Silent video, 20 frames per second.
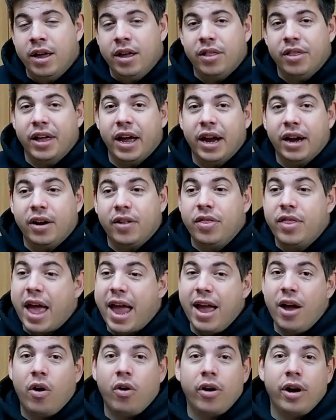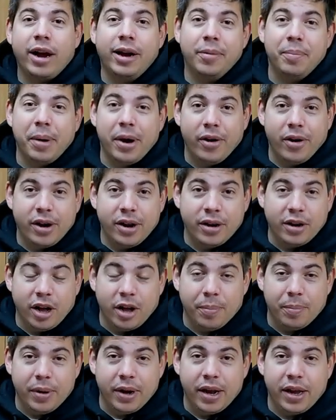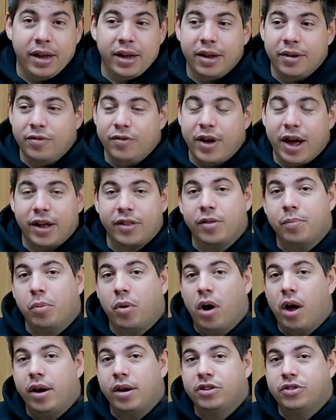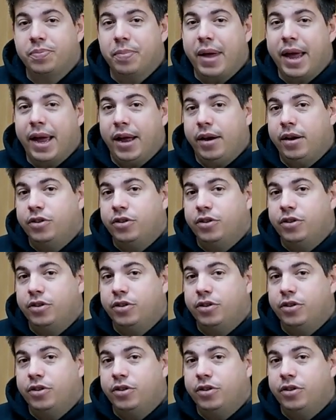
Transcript: that they are an American company. In fact, the product's made